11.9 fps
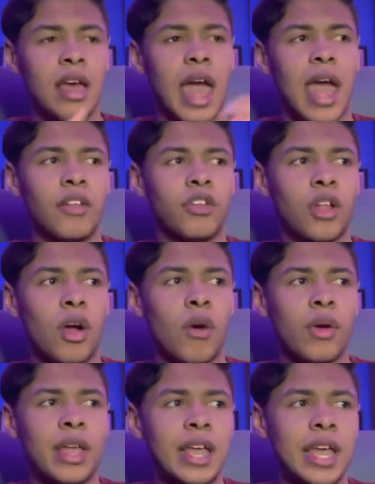And, you
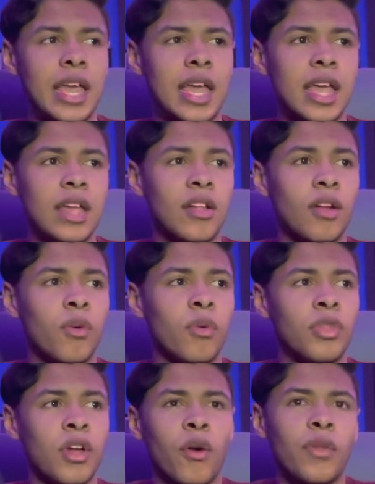know, he, you know,
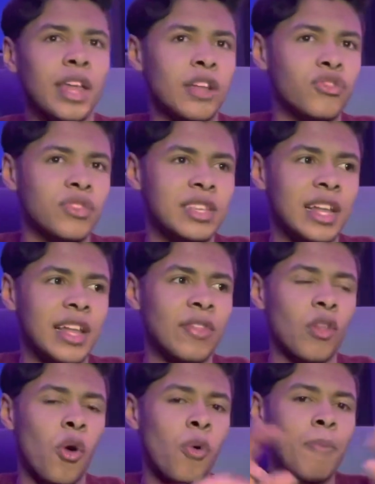they're only interested
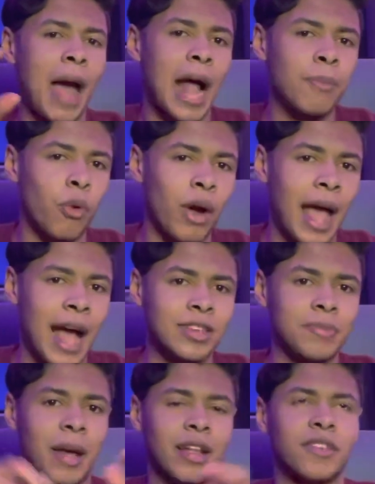in the whole bad boy
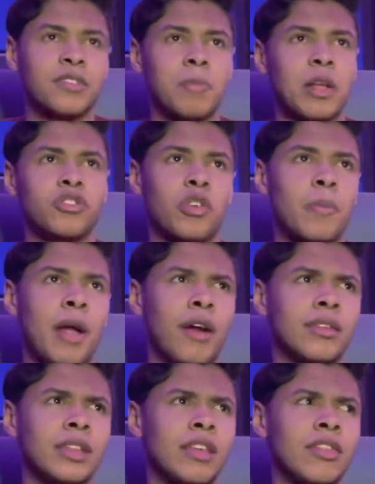aspect of Spencer, apparently.